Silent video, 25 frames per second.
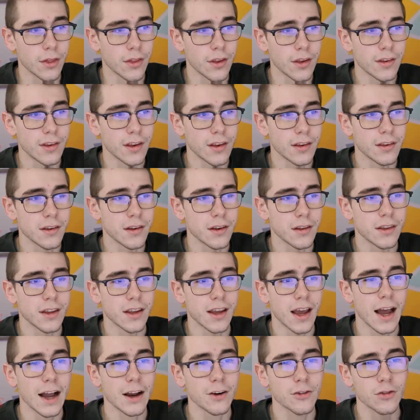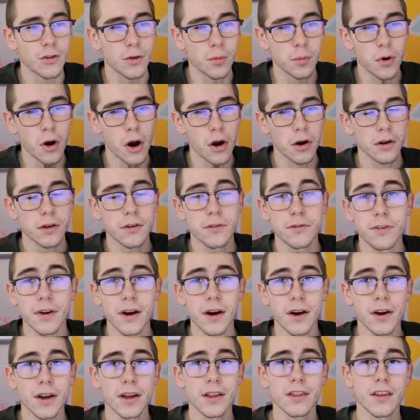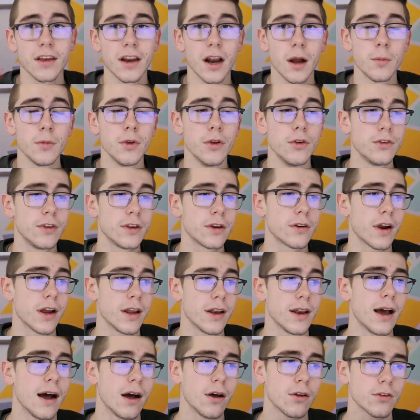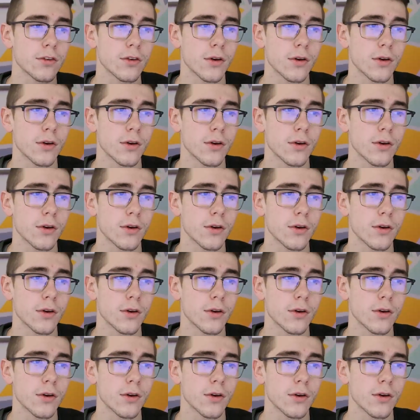This isn't the actual product variant that I'm using right now,